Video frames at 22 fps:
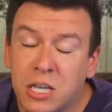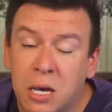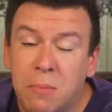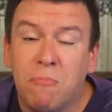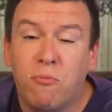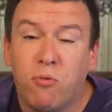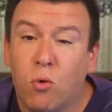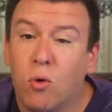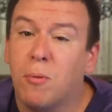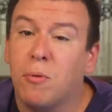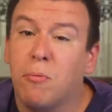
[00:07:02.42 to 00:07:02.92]

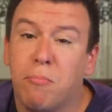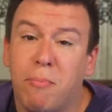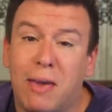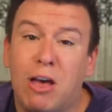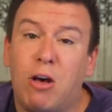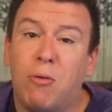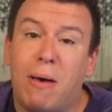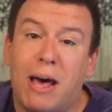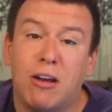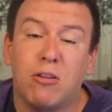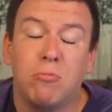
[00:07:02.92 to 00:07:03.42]
some form of
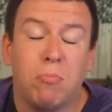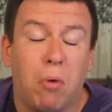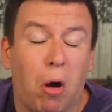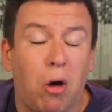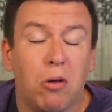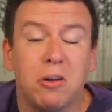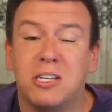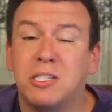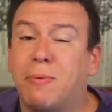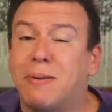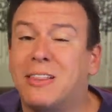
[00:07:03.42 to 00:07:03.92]
male pattern
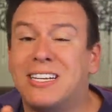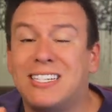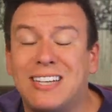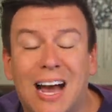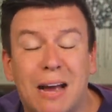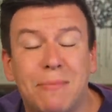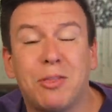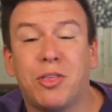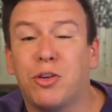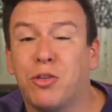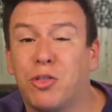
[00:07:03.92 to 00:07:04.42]
baldness by the
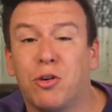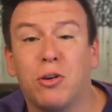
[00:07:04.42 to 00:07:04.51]
time that they're